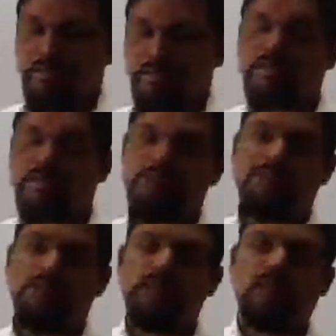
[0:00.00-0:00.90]

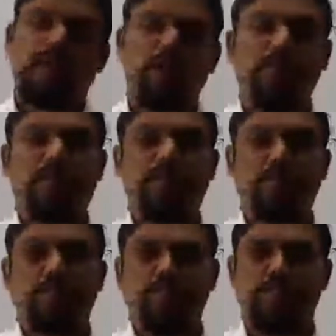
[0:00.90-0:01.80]
first one, life
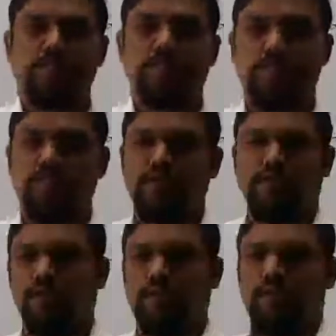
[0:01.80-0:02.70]
expectancy.
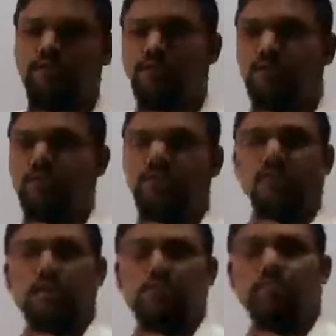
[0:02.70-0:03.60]
You are right,
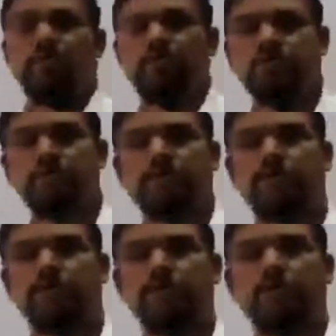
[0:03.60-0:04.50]
whatever. First
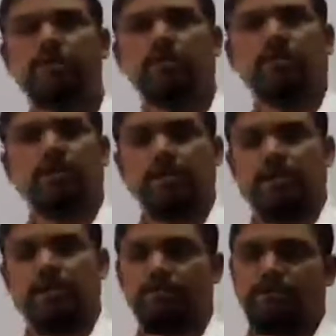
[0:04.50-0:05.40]
one,
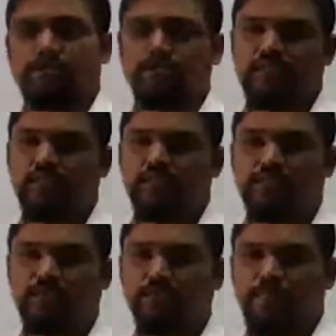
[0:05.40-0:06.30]
life
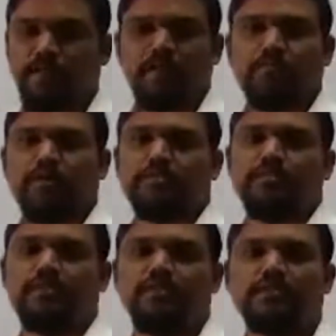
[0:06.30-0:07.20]
expectancy. Life
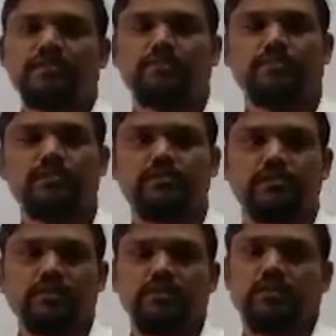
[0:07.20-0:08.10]
expectancy
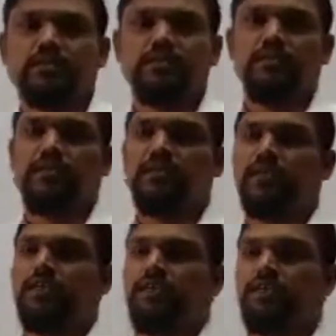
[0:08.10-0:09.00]
means
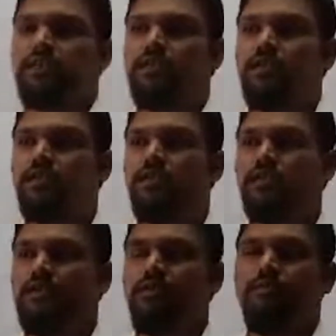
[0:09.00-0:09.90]
the
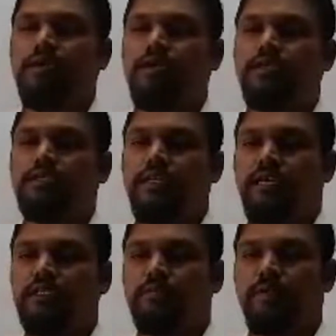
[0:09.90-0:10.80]
average
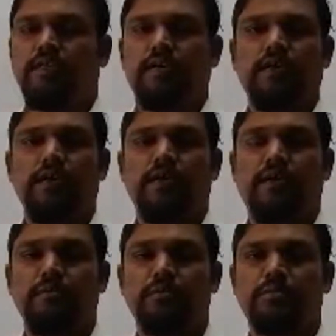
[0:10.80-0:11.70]
expected
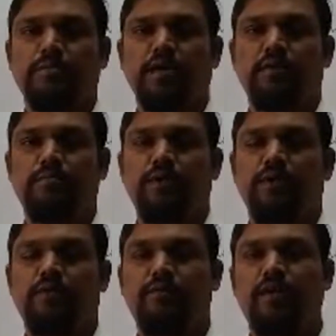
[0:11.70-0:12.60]
lifespan period of